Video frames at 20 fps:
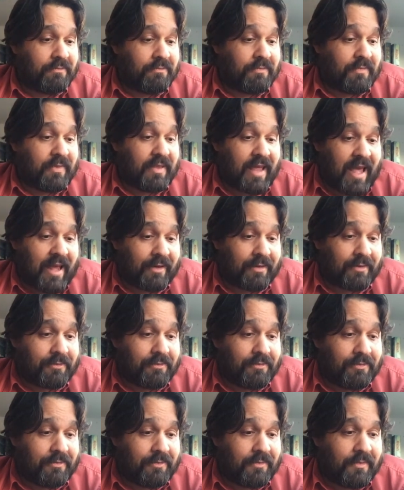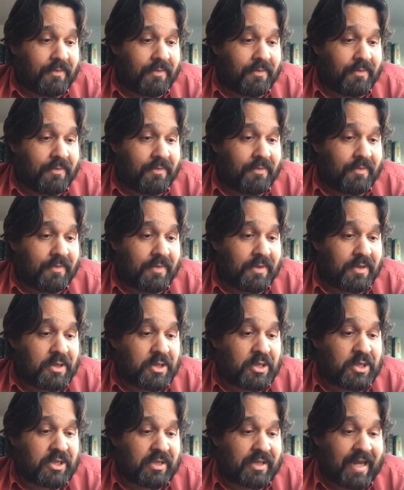Then
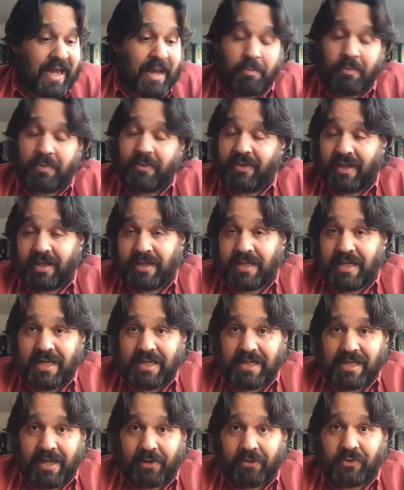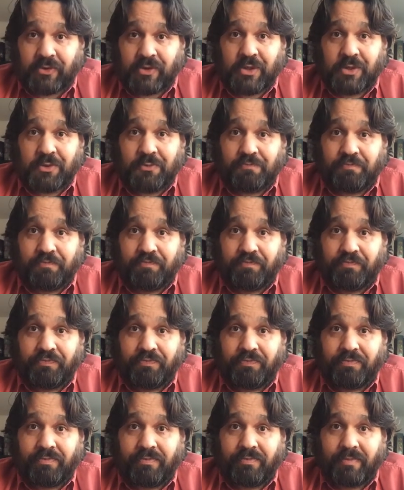skip the details.
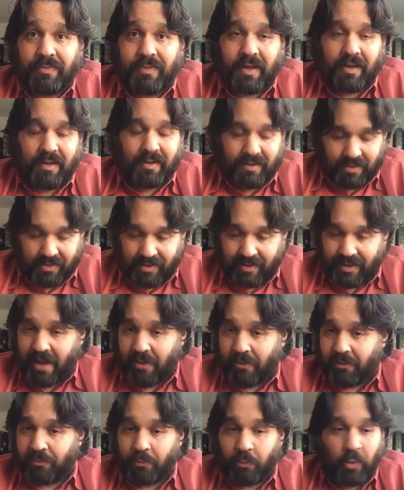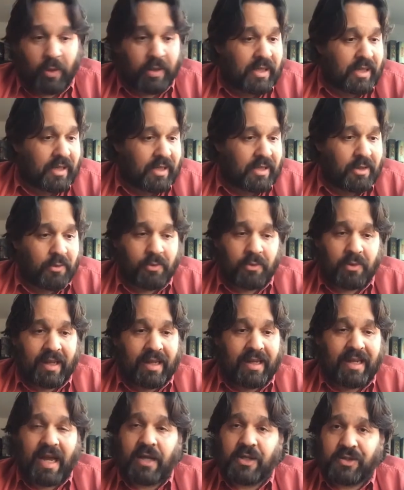Yeah, in
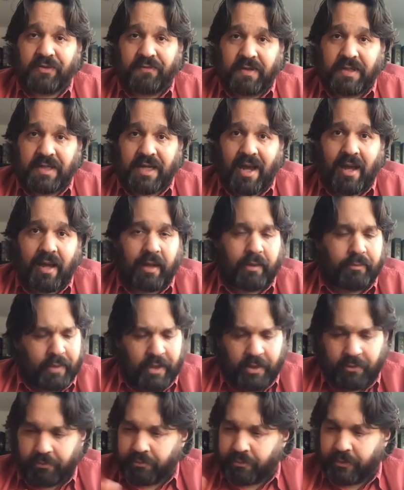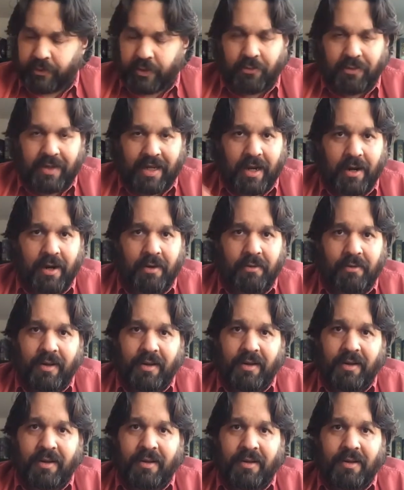case of a tie? No, don't care.
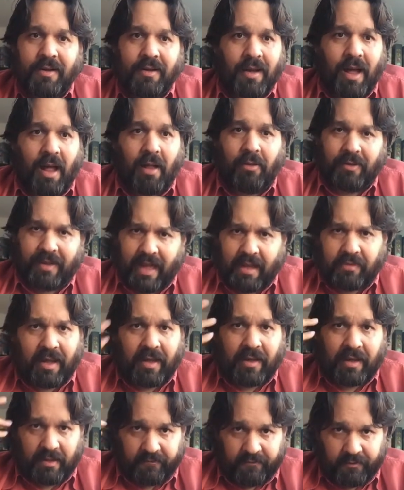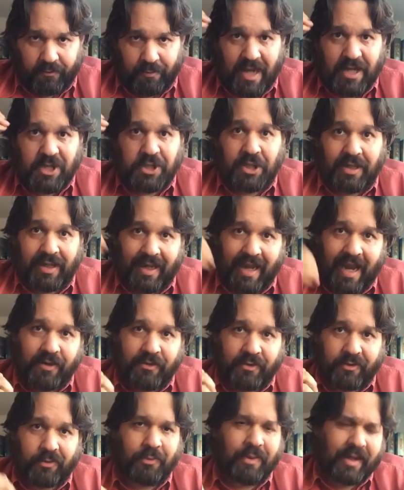I'll get that information
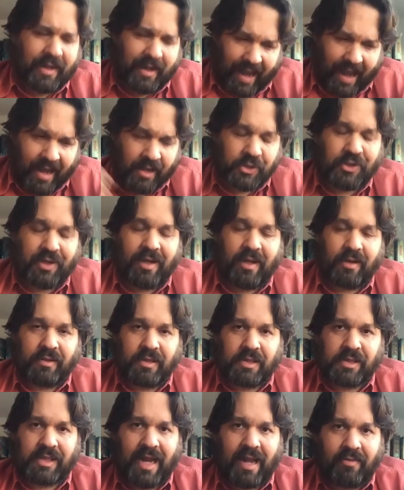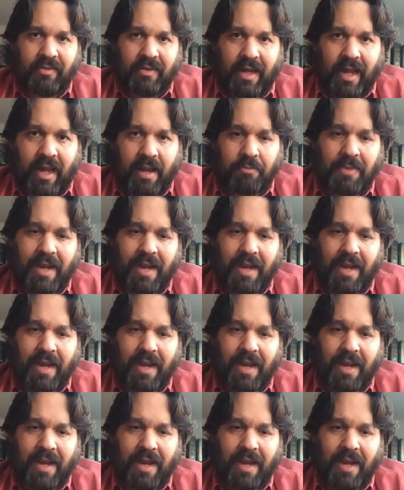later when I actually understand the game.